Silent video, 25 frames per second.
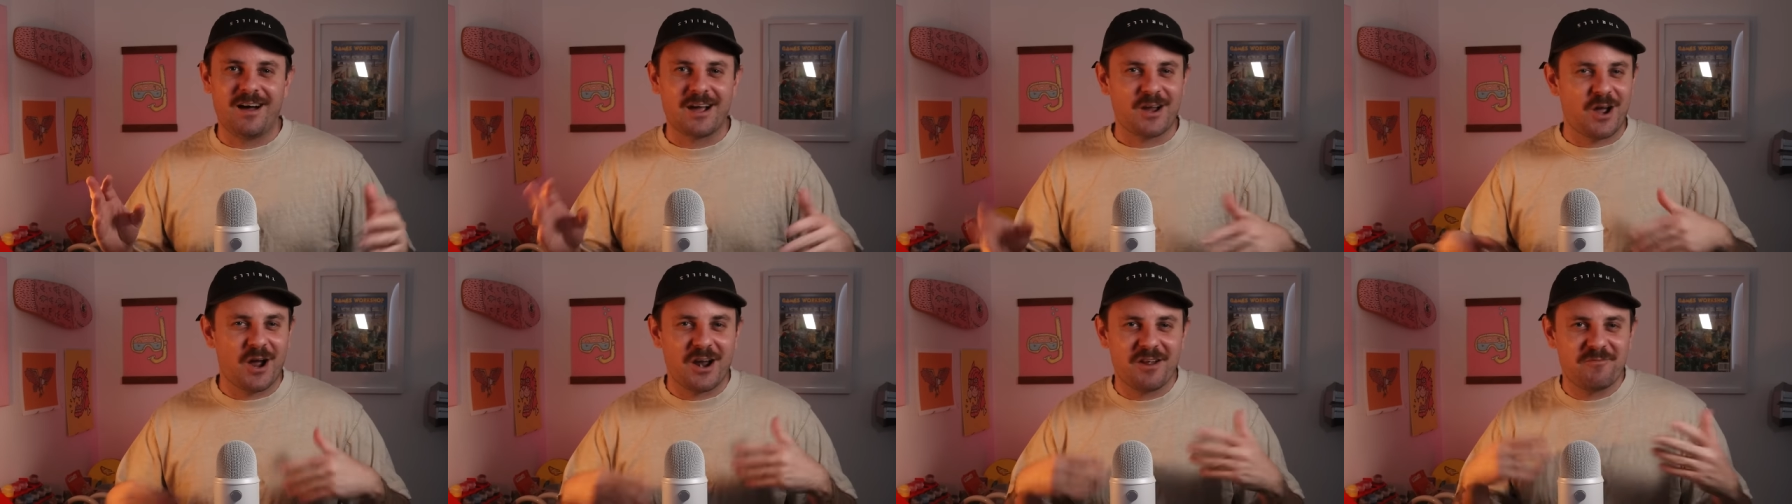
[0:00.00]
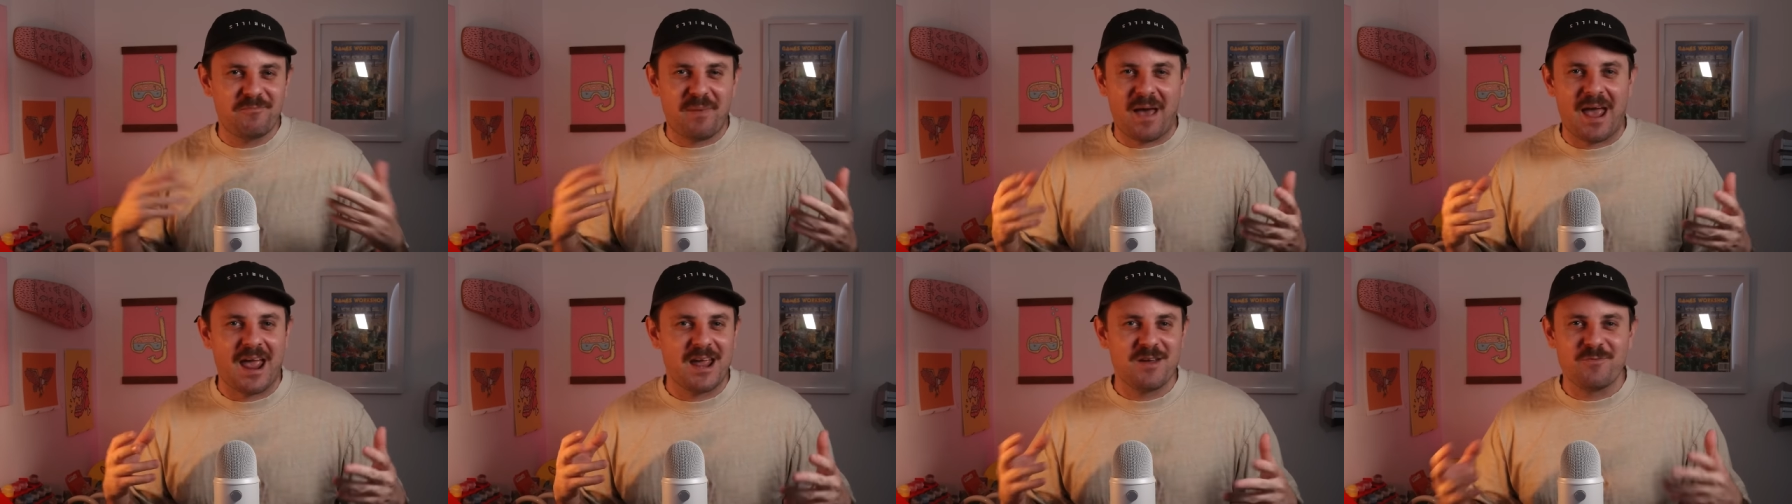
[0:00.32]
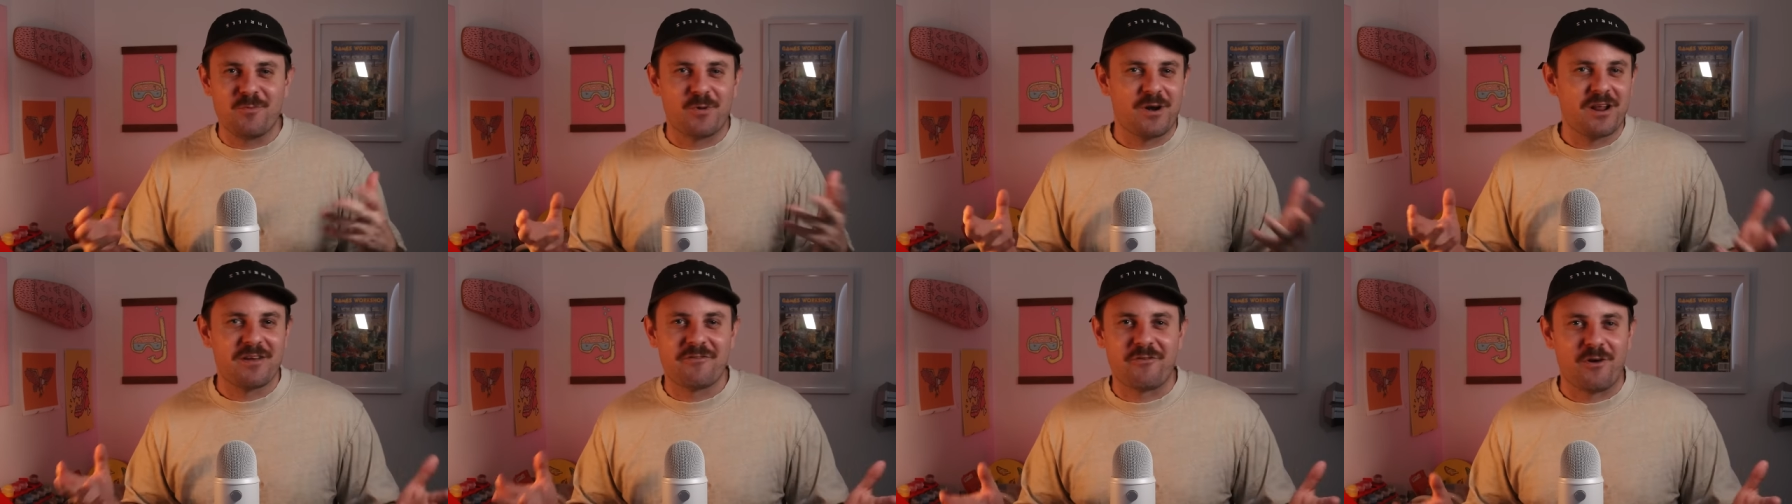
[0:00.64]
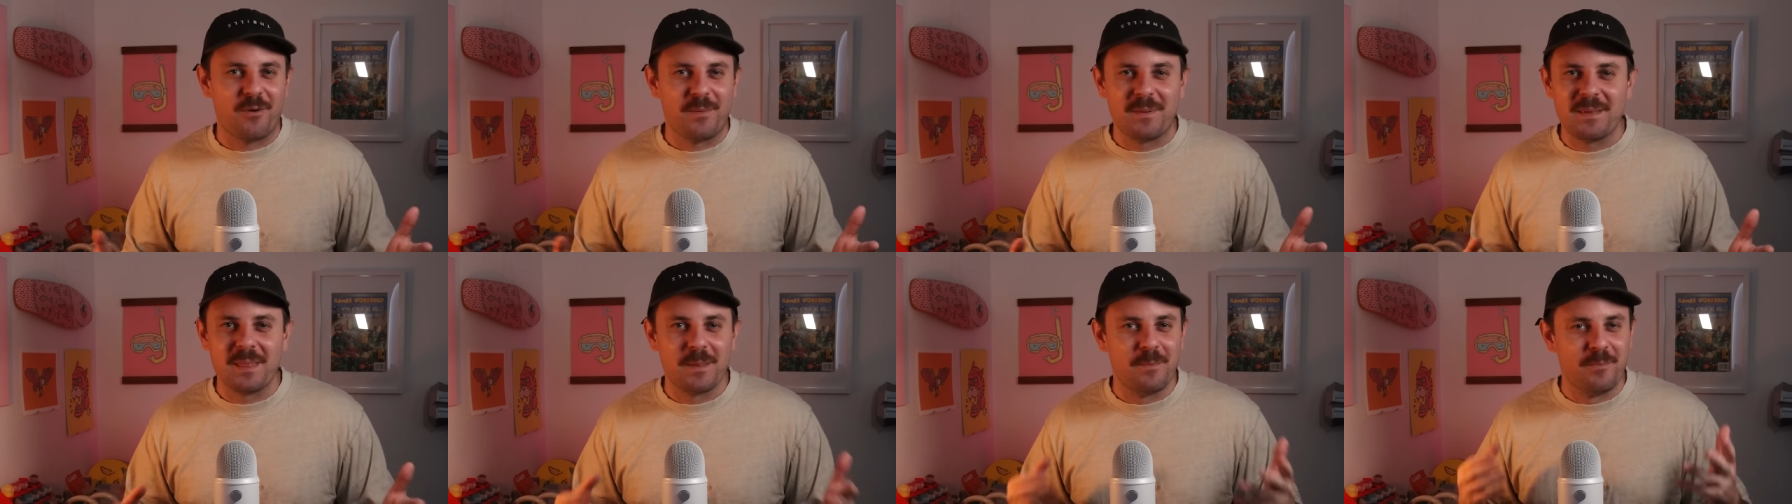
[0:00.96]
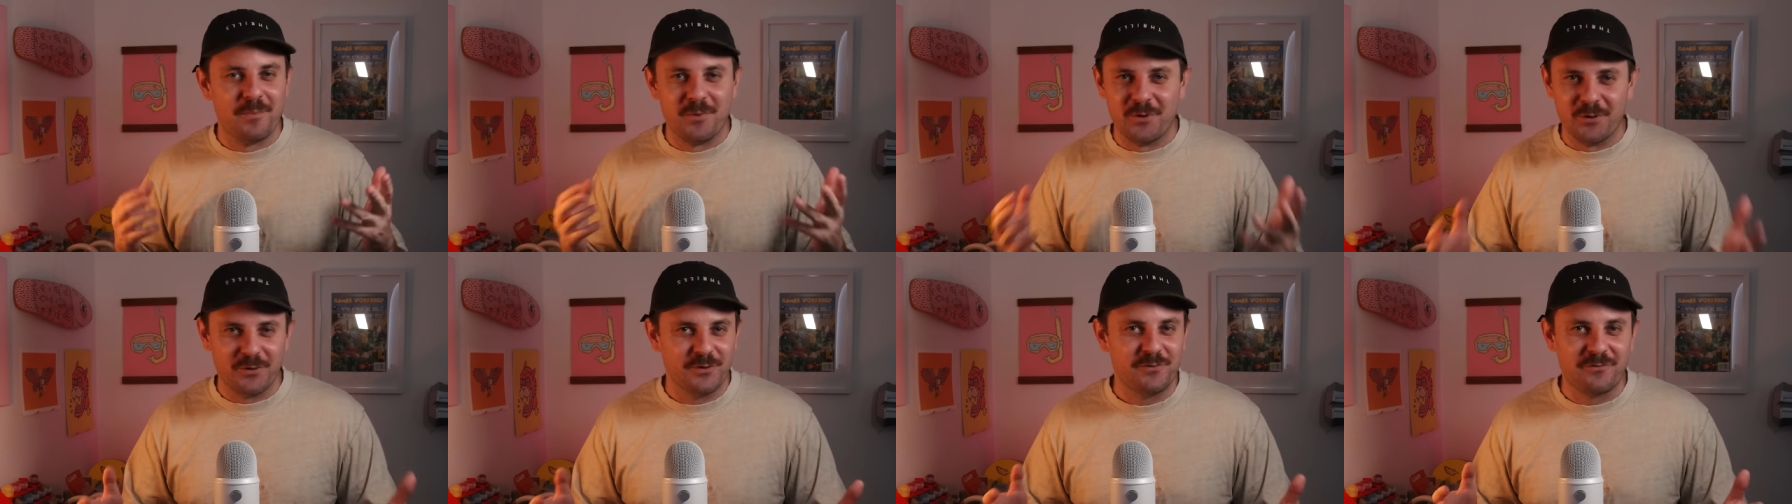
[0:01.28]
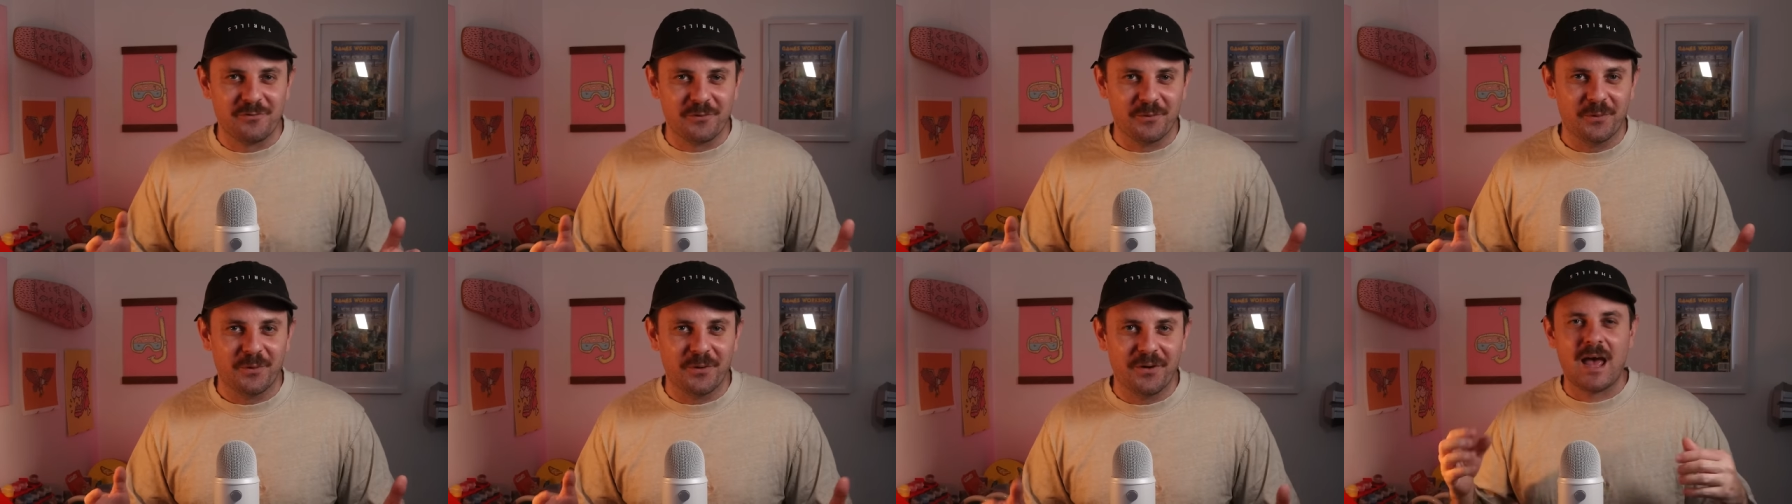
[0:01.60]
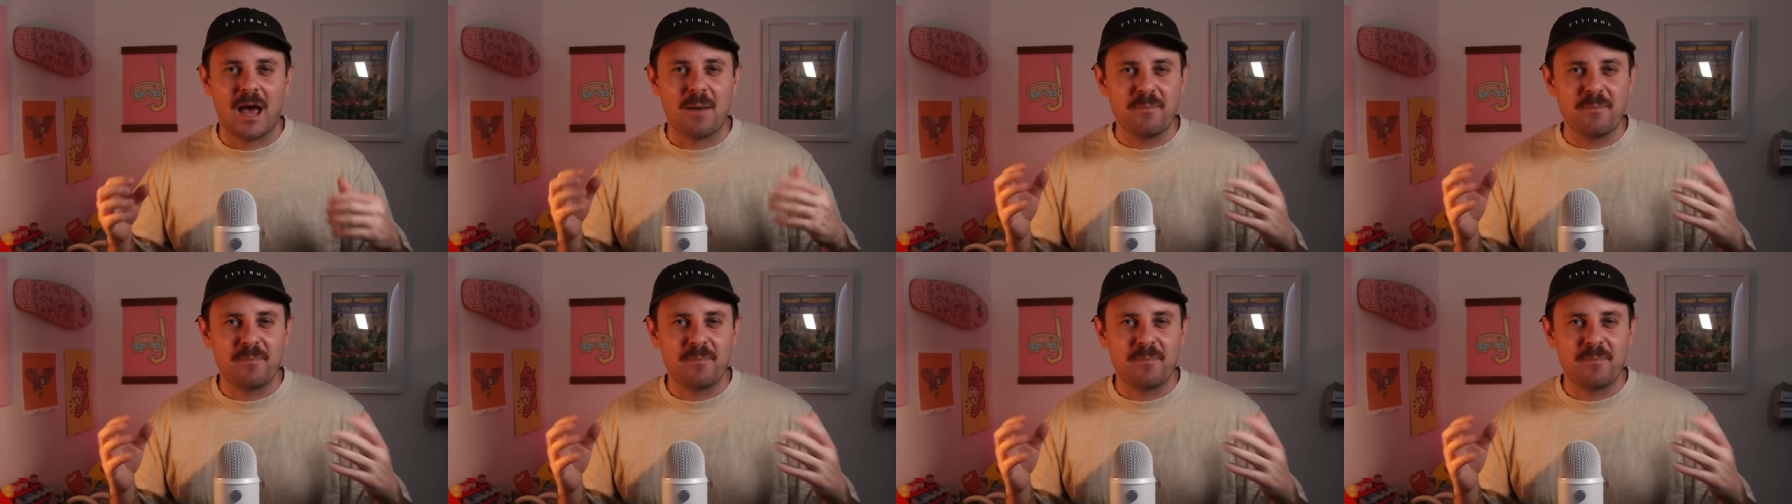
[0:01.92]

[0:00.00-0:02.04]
I kind of paint whatever I'm in the mood for.